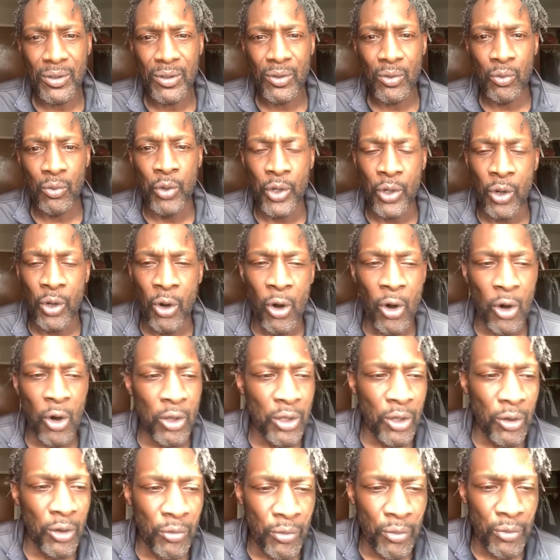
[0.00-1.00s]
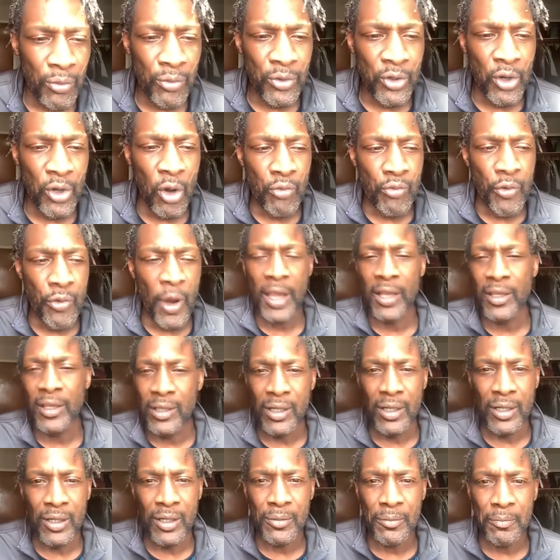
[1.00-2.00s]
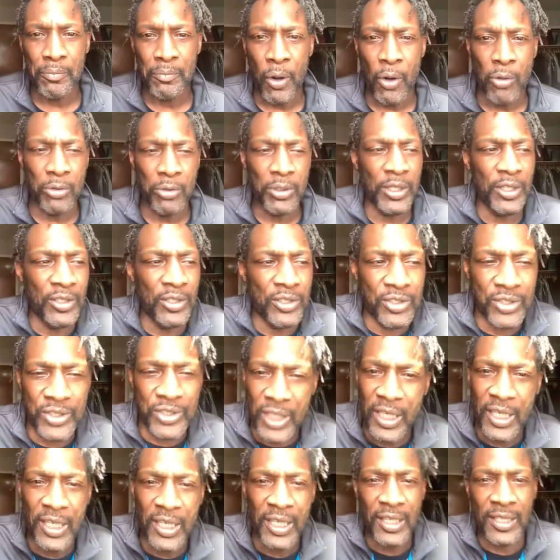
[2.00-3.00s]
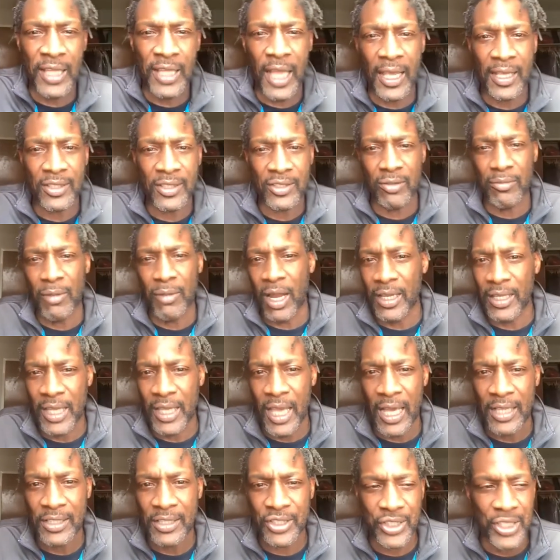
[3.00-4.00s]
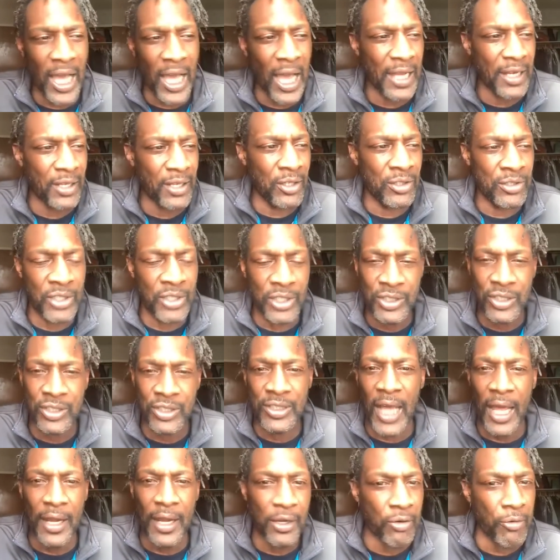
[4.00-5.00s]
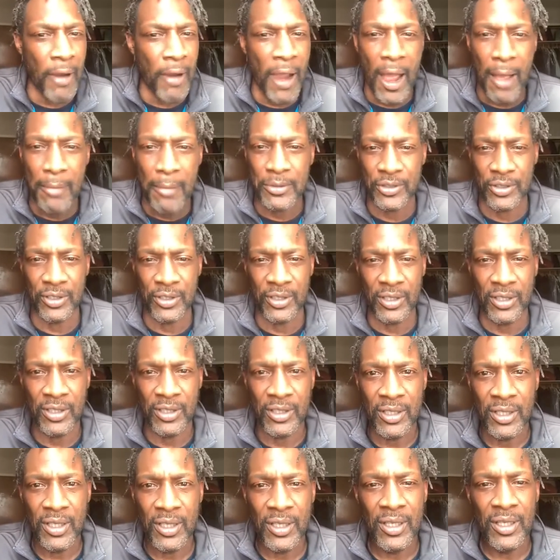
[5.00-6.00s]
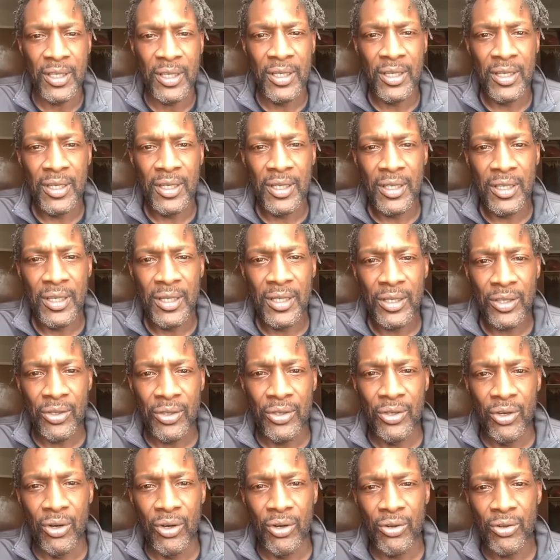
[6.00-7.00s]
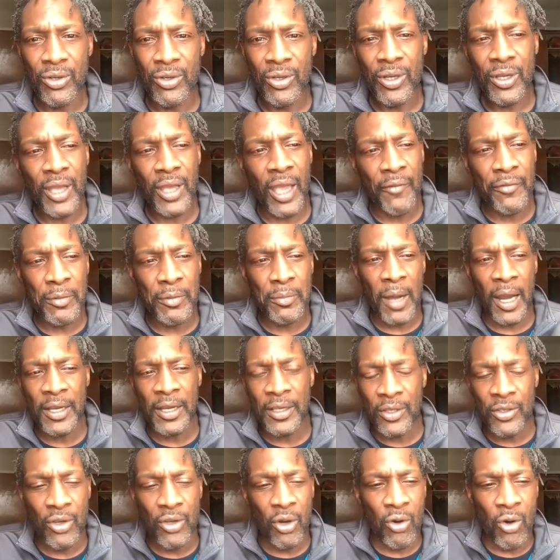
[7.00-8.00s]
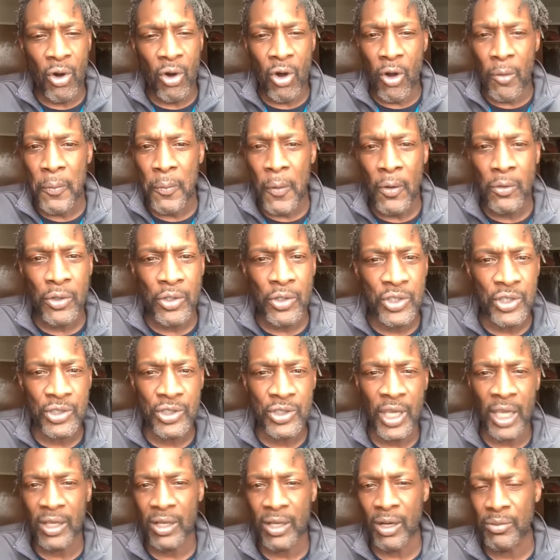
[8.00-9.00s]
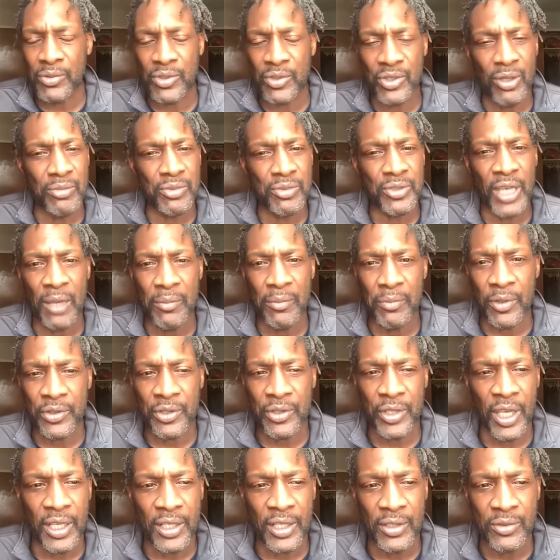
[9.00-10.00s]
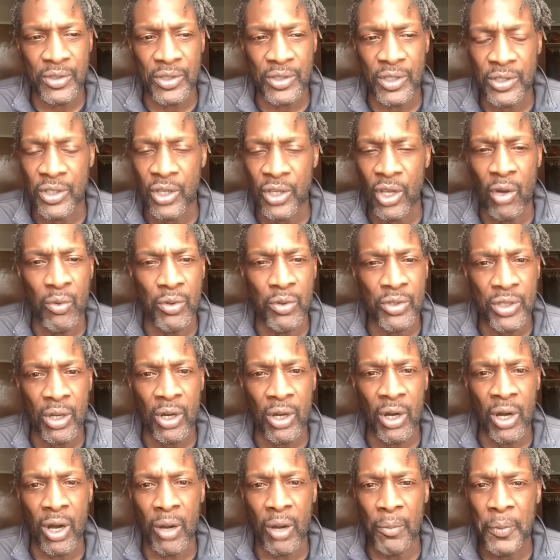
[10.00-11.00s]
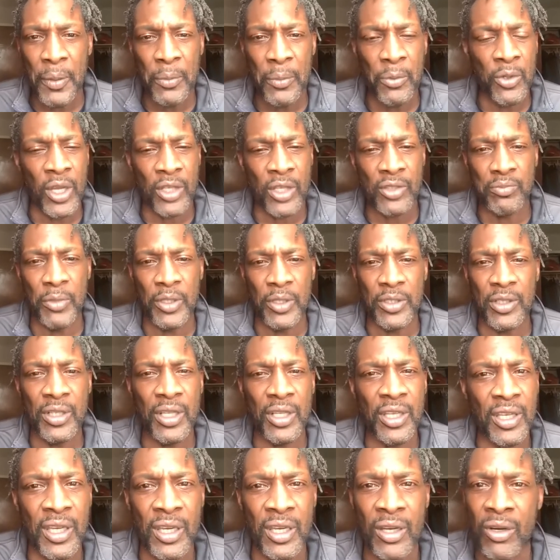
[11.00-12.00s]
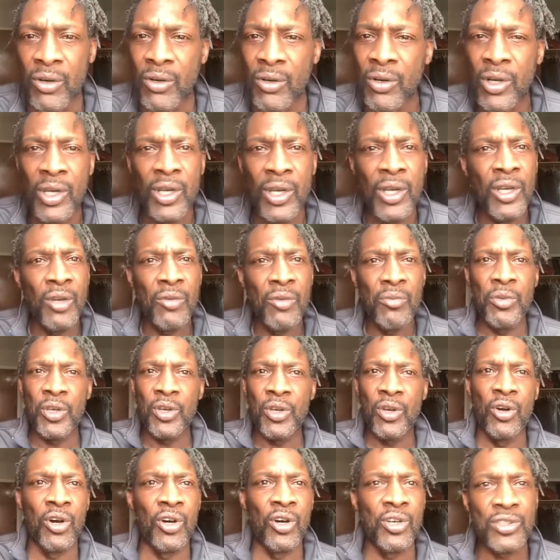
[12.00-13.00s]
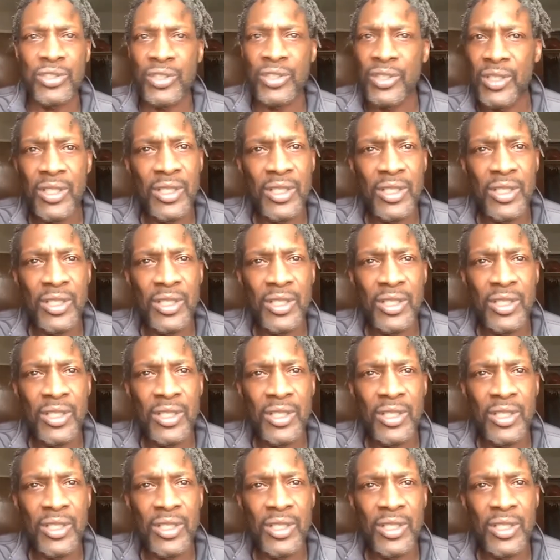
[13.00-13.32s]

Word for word: with all of your regular police scene, like somebody got shot, or this is not a crime scene. You know, everybody, you know, all police should take up some type of thing to deal with the uh, people that's mentally ill because